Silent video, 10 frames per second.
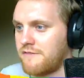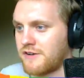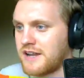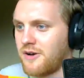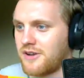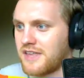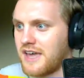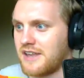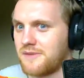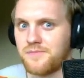every now and
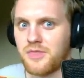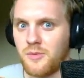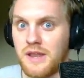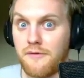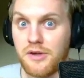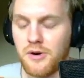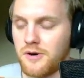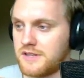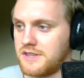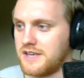again when I
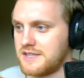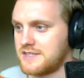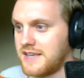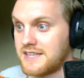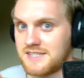recorded this